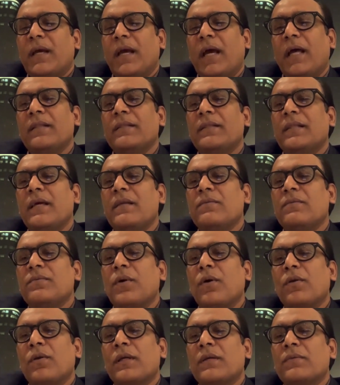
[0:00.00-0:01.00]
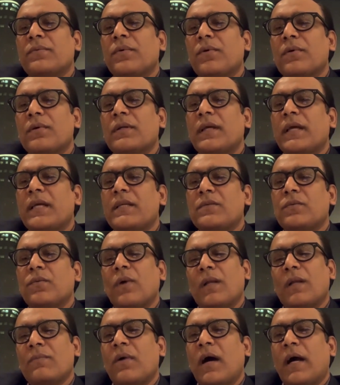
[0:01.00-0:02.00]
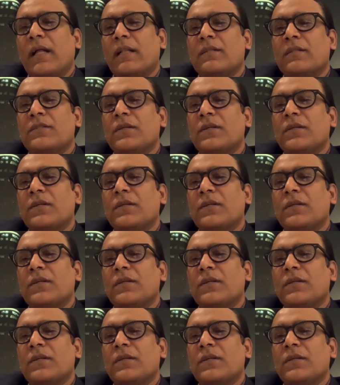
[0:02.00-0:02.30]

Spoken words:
And then following 4 days, 1 vial.